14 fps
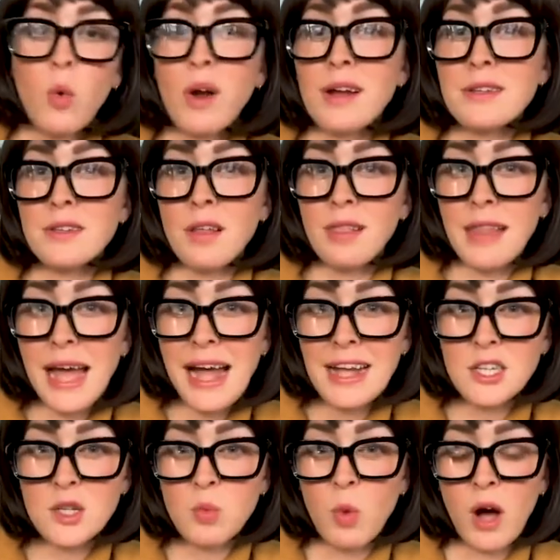whereas the
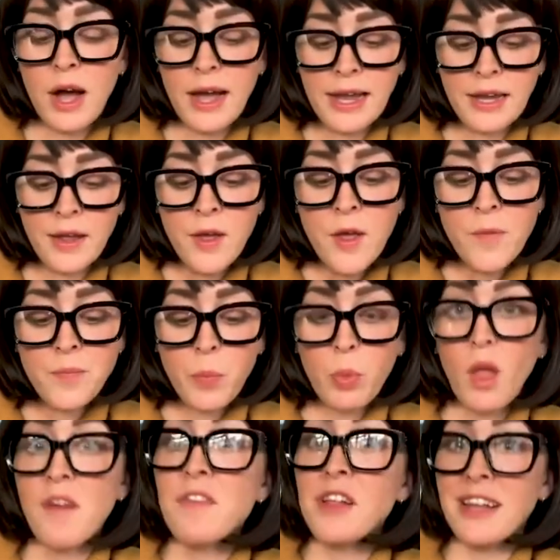last wine,
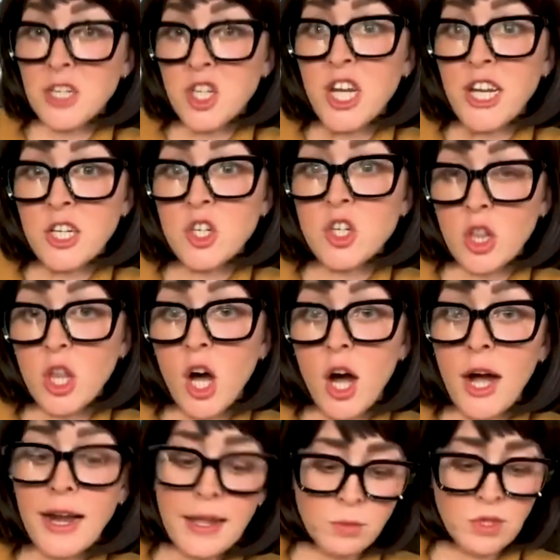I feel like changed a lot.